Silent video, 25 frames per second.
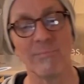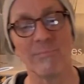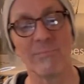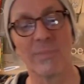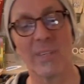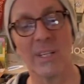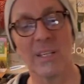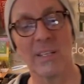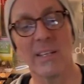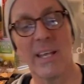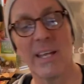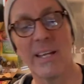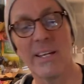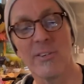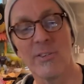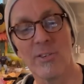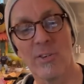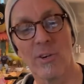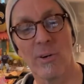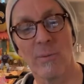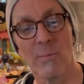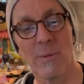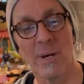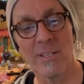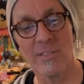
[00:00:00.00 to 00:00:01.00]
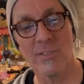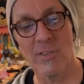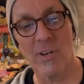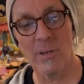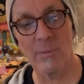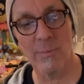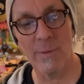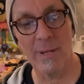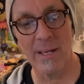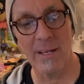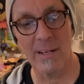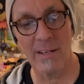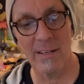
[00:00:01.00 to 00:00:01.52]
Lady Jerry might talk
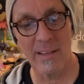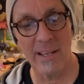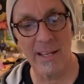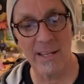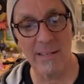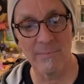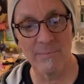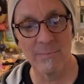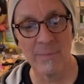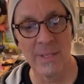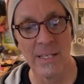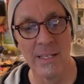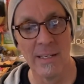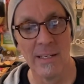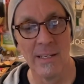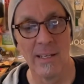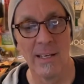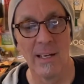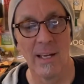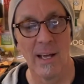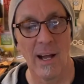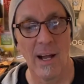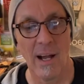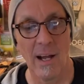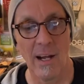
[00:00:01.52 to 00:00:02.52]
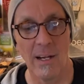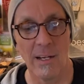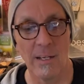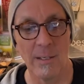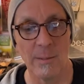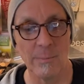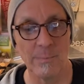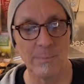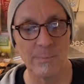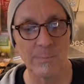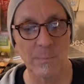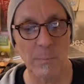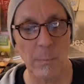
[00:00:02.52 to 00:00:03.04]
me out of that.
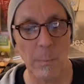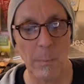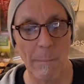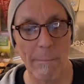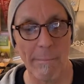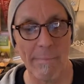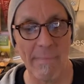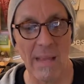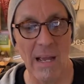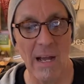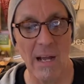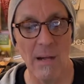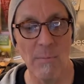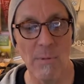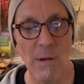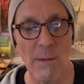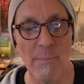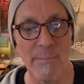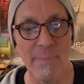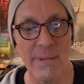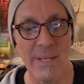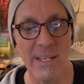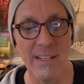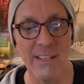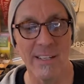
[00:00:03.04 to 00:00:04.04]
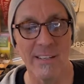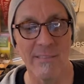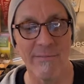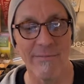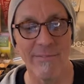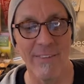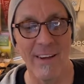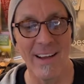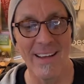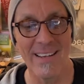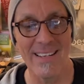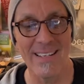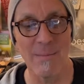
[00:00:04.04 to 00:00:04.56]
How about being
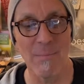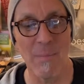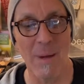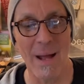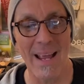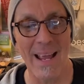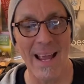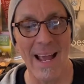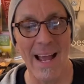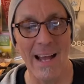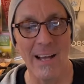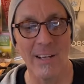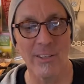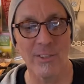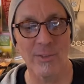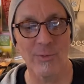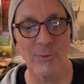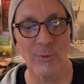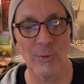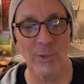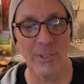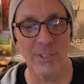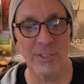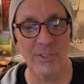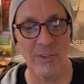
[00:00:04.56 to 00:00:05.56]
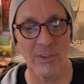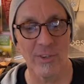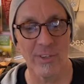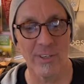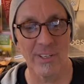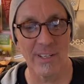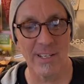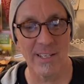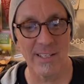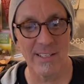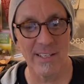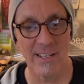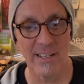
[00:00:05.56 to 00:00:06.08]
confined in my house for
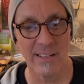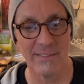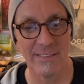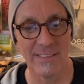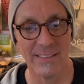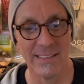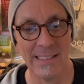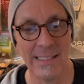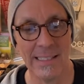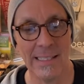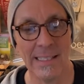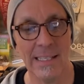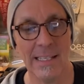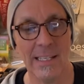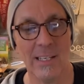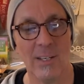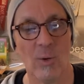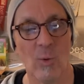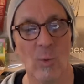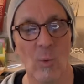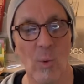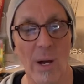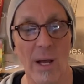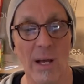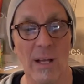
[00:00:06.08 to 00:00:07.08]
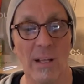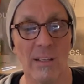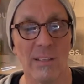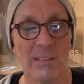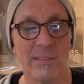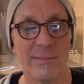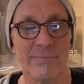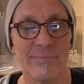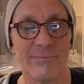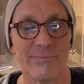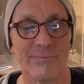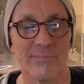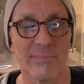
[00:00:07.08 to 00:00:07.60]
eternity, David? Well,
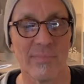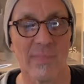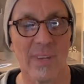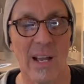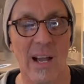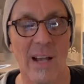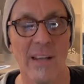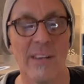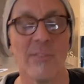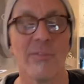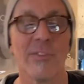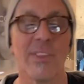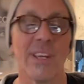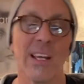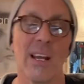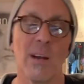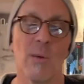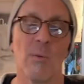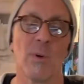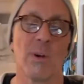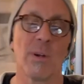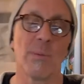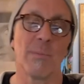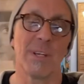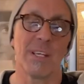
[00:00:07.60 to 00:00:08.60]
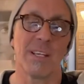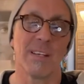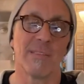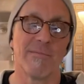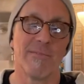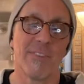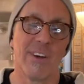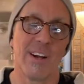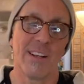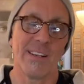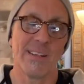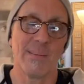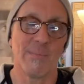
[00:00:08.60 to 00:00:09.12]
I don't think I want to be
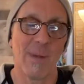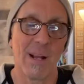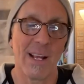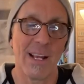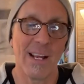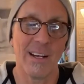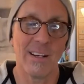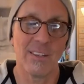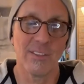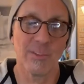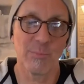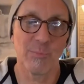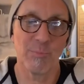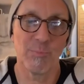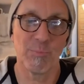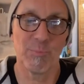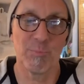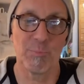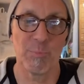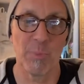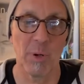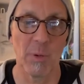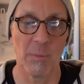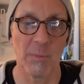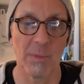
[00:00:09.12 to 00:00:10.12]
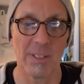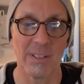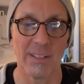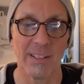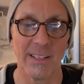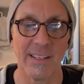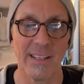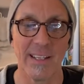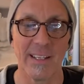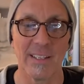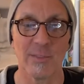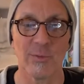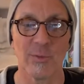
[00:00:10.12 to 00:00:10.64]
confined in my house permanently,
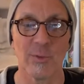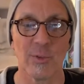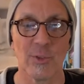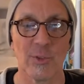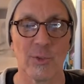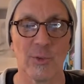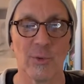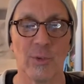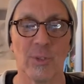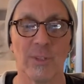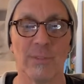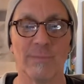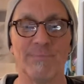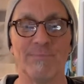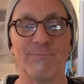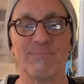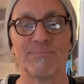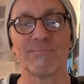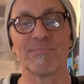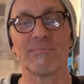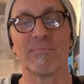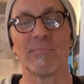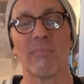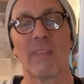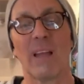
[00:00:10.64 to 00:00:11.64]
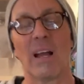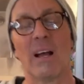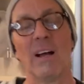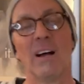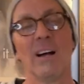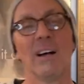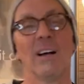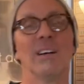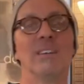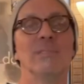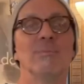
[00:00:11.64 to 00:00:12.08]
that's for sure. I